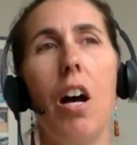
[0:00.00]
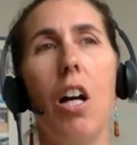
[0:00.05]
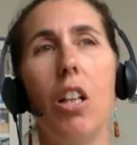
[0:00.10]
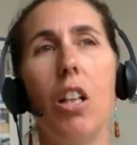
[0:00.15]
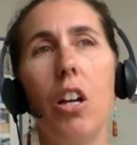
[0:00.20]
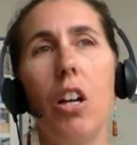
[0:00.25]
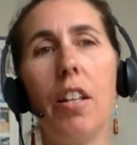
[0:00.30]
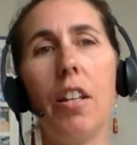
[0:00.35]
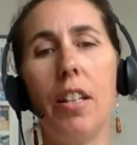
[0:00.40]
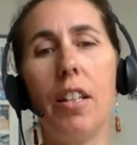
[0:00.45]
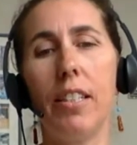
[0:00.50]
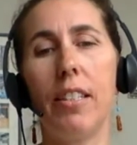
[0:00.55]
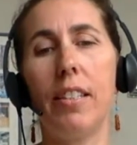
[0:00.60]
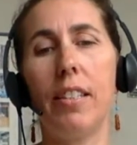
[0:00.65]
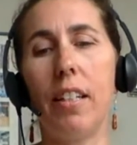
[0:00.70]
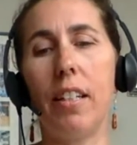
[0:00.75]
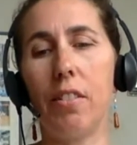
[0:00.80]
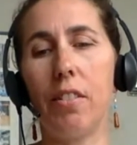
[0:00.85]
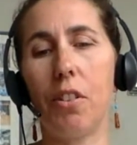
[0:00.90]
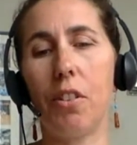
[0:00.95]
a lot of these
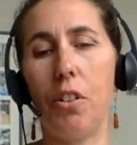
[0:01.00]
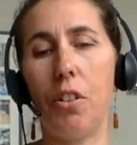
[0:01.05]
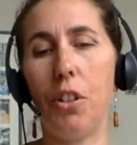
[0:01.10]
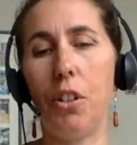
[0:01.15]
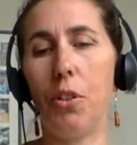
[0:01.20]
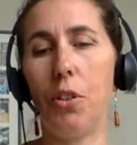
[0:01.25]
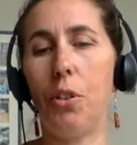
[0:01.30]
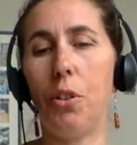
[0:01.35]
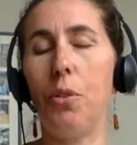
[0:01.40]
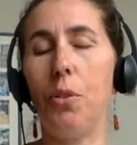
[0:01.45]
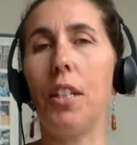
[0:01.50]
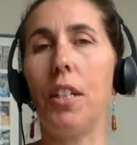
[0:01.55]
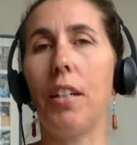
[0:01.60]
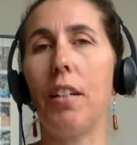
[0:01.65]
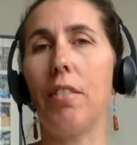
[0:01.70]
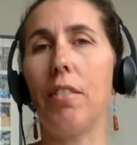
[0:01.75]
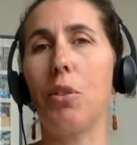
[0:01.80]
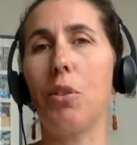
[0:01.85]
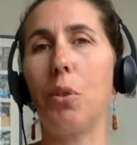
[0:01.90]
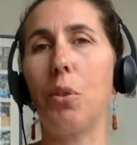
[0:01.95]
things are, you're
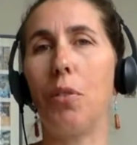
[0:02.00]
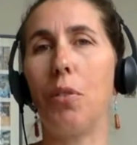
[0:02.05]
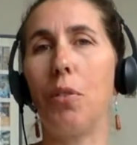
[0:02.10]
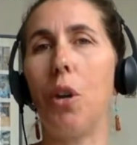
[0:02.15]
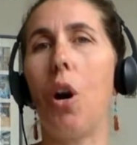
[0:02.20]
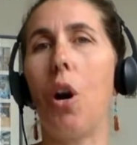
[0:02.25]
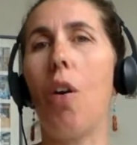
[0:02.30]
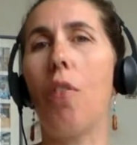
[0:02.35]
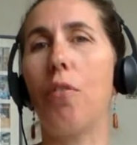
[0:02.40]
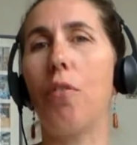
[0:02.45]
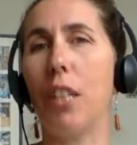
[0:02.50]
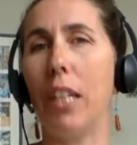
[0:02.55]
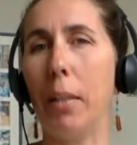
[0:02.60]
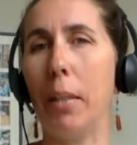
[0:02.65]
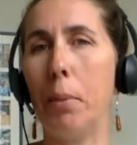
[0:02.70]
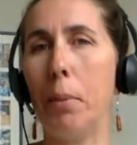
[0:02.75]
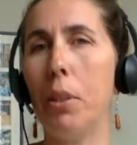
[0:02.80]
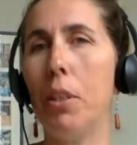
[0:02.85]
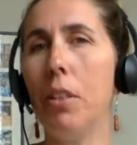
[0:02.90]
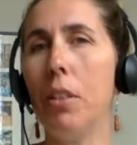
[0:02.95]
using sort of
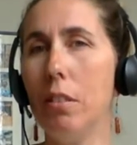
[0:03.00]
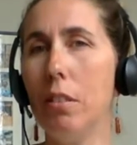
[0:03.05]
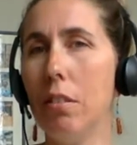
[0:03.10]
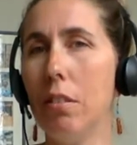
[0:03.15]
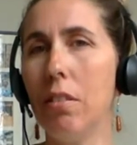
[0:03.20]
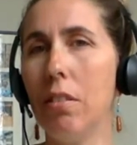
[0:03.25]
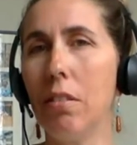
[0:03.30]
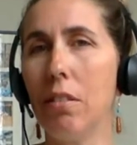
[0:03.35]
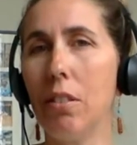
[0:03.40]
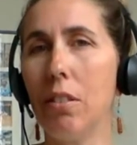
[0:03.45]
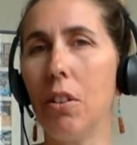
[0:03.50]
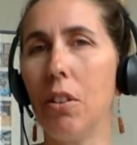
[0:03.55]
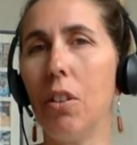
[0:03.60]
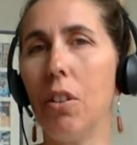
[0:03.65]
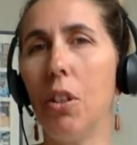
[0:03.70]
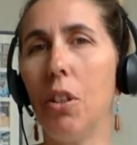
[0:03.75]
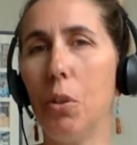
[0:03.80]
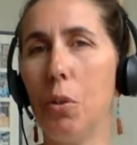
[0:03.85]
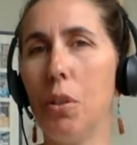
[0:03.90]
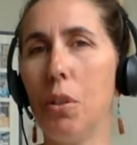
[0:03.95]
off-label
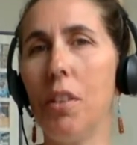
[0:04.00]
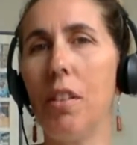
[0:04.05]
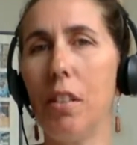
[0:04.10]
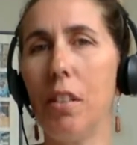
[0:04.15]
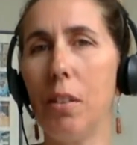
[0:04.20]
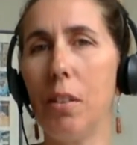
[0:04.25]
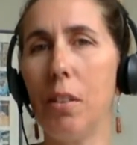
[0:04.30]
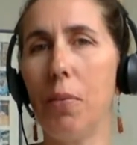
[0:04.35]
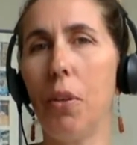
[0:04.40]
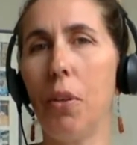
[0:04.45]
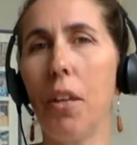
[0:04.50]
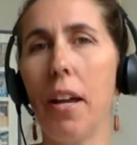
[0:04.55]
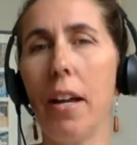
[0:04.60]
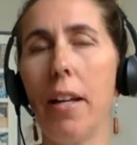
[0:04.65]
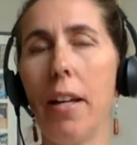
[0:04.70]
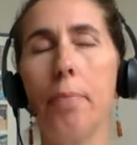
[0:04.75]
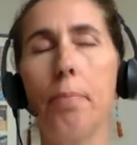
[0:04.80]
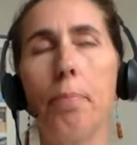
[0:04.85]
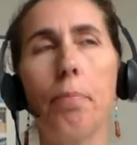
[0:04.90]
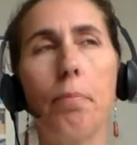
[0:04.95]
uses for
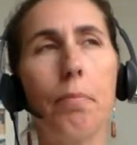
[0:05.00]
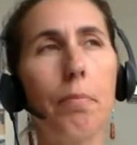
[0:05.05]
that.